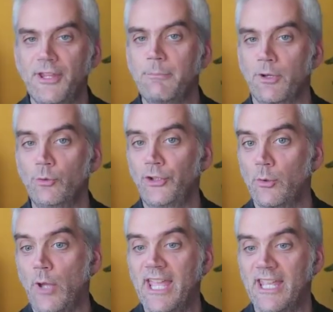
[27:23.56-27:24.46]
but
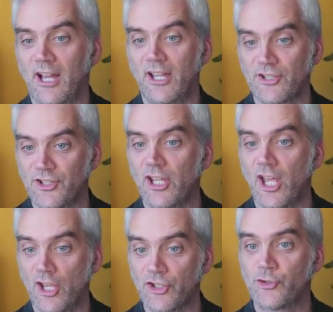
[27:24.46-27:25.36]
also AI as
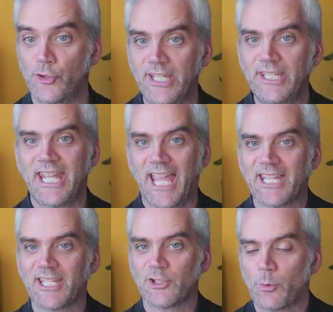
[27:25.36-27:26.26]
a training
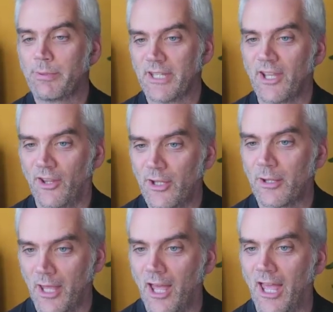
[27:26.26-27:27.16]
aid would be
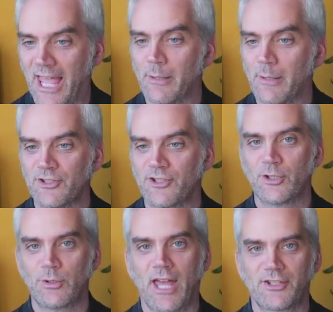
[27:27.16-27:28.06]
another element
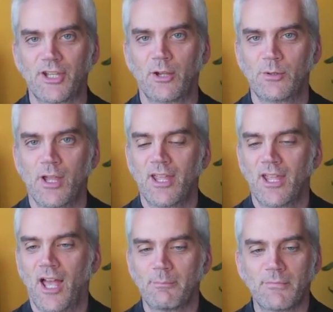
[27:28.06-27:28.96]
to that. So
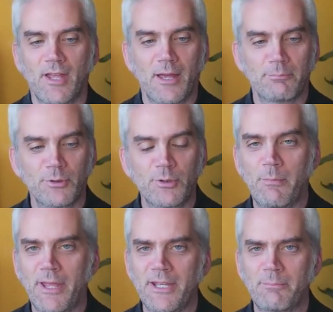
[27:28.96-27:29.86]
Bruna
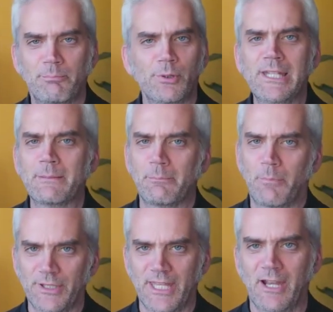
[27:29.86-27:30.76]
made a brilliant
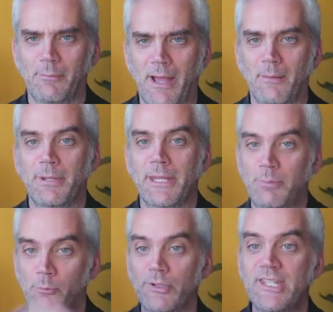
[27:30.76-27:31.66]
point there about
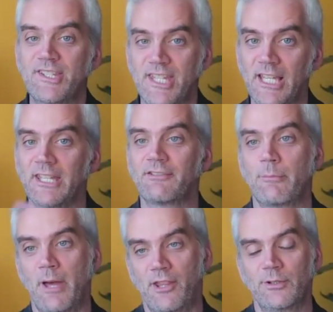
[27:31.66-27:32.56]
people reskilling
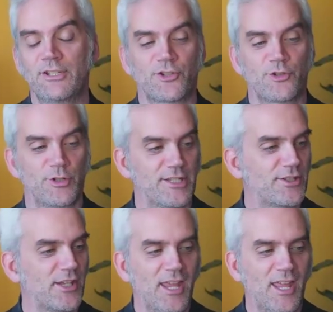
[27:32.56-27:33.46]
from other
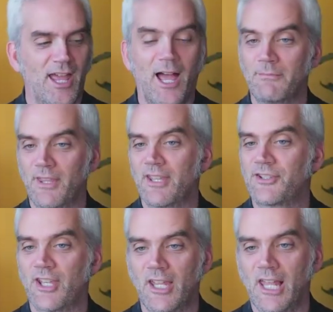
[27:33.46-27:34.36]
industries.
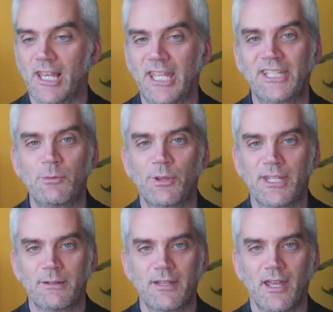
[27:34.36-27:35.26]
There's a lady
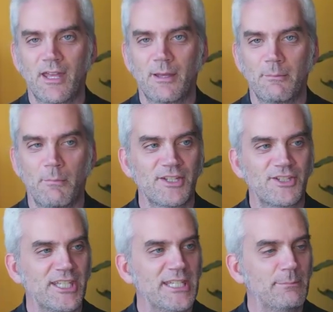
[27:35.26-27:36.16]
within my
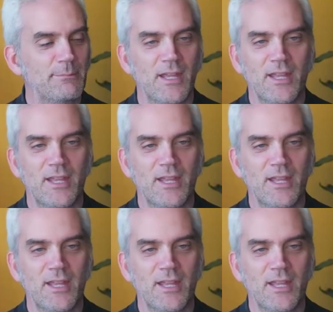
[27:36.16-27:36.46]
team